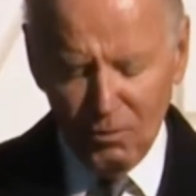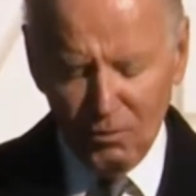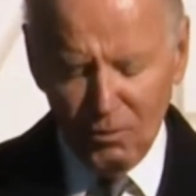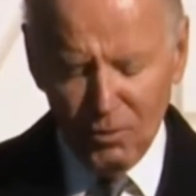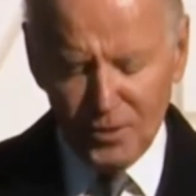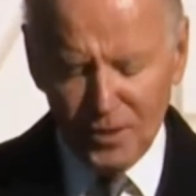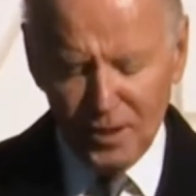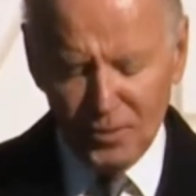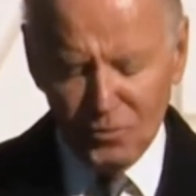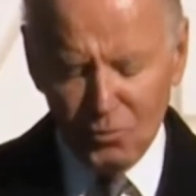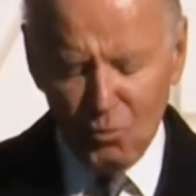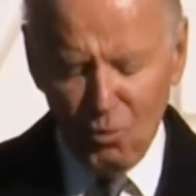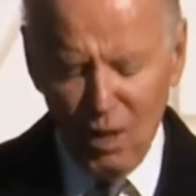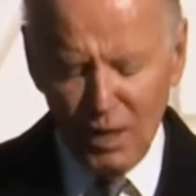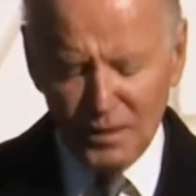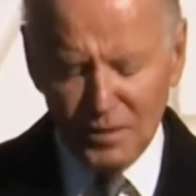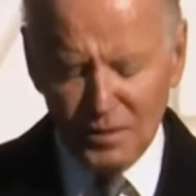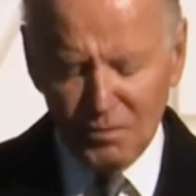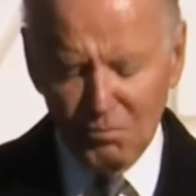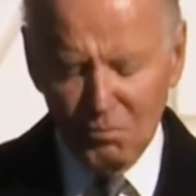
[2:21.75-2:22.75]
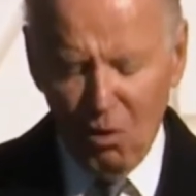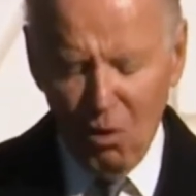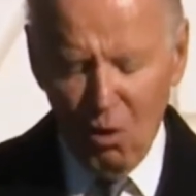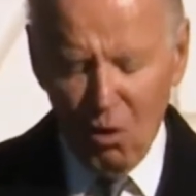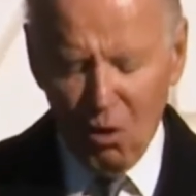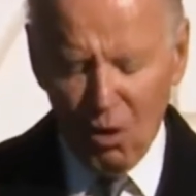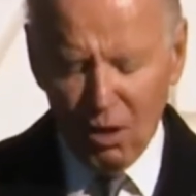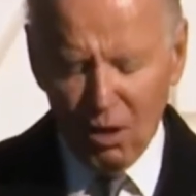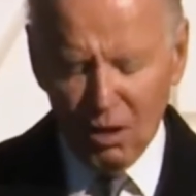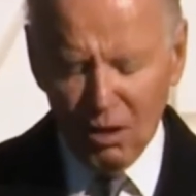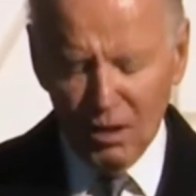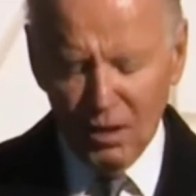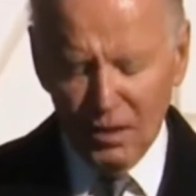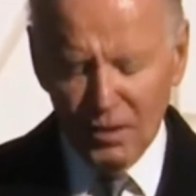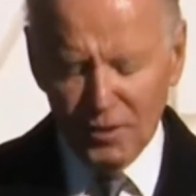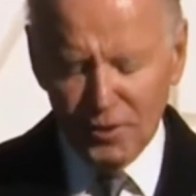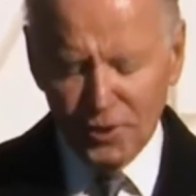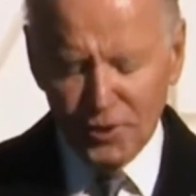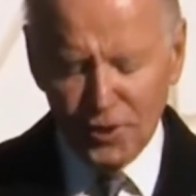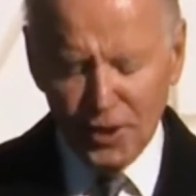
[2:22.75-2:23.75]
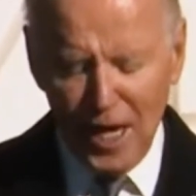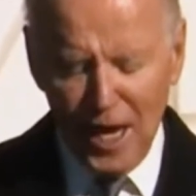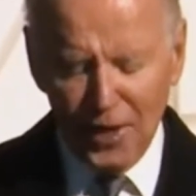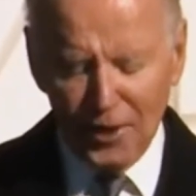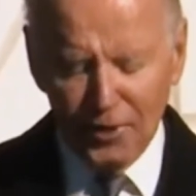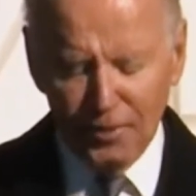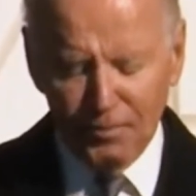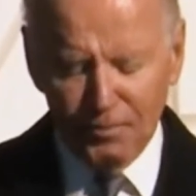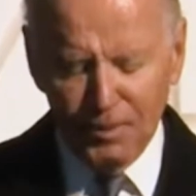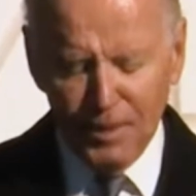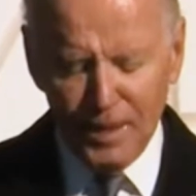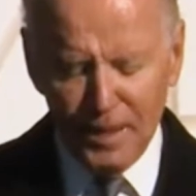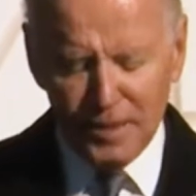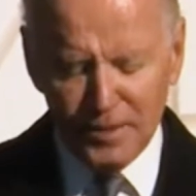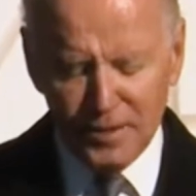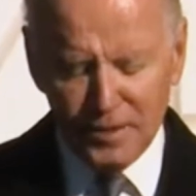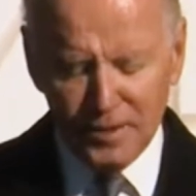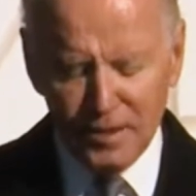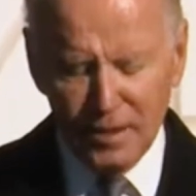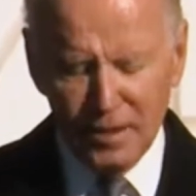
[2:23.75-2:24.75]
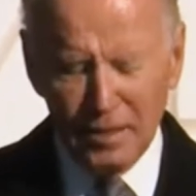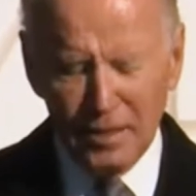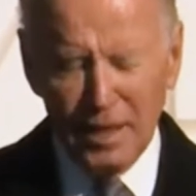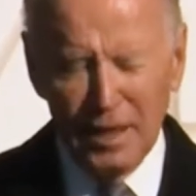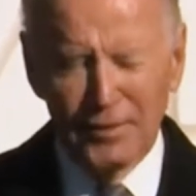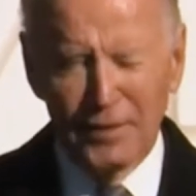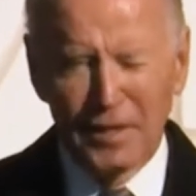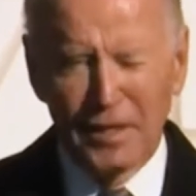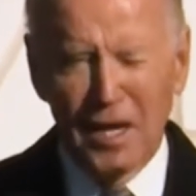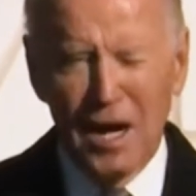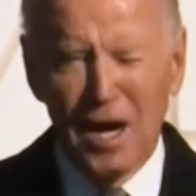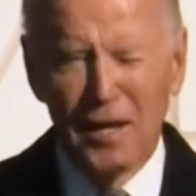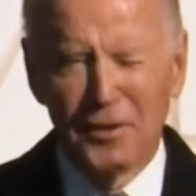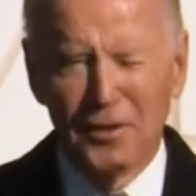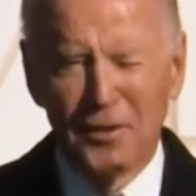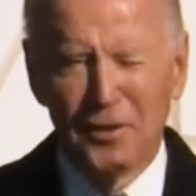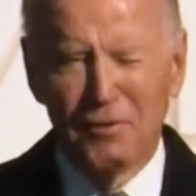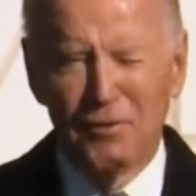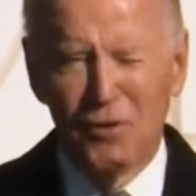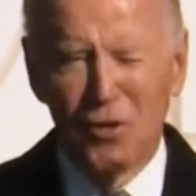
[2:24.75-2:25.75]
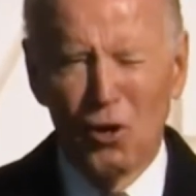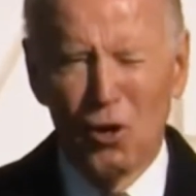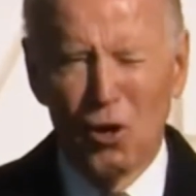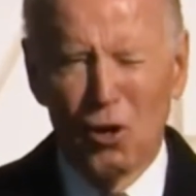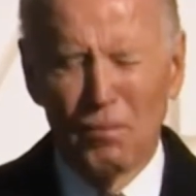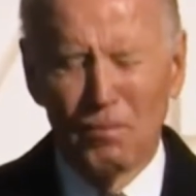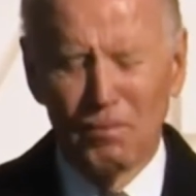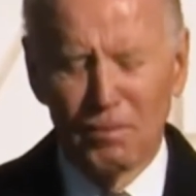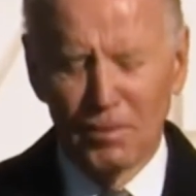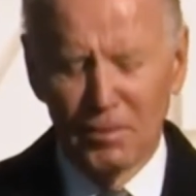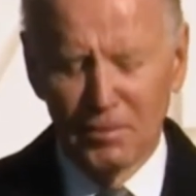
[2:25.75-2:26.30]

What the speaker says: which has once more shattered peace on the continent of Europe.